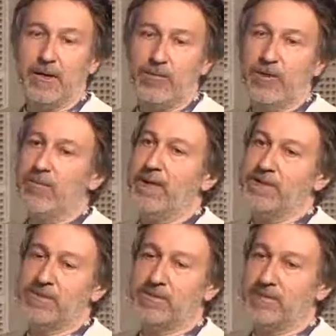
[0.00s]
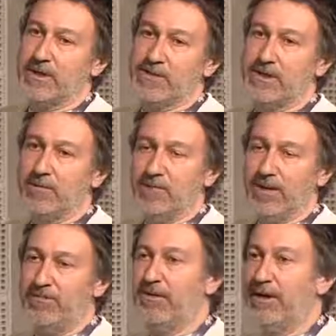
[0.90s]
We must
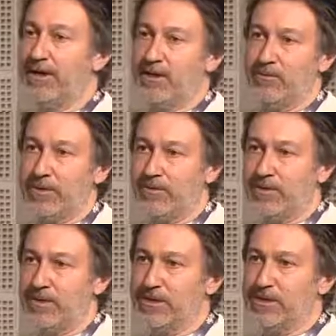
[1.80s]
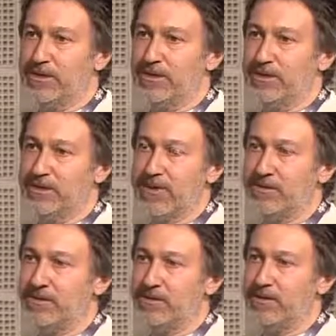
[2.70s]
simply forget about this
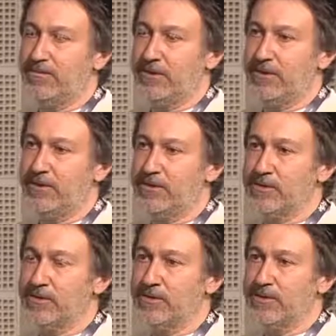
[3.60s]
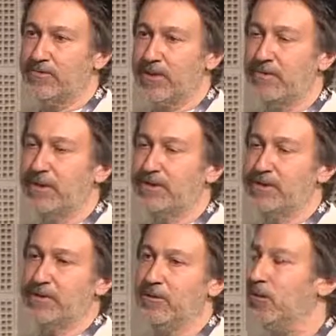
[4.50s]
strategy, because we
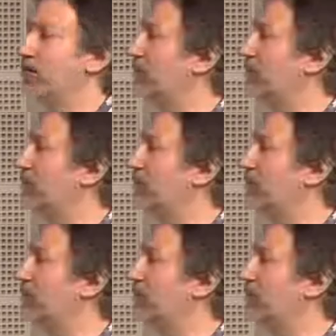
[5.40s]
must go